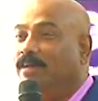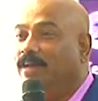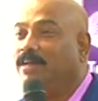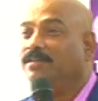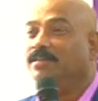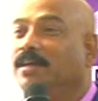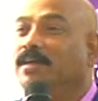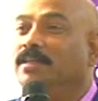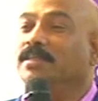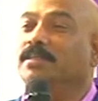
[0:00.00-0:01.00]
Yes,
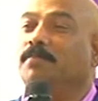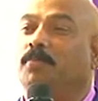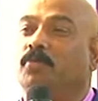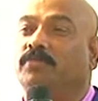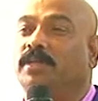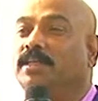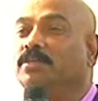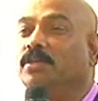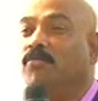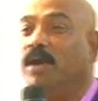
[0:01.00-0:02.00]
this is a proof that there's
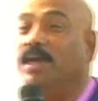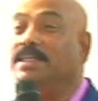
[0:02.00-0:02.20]
only one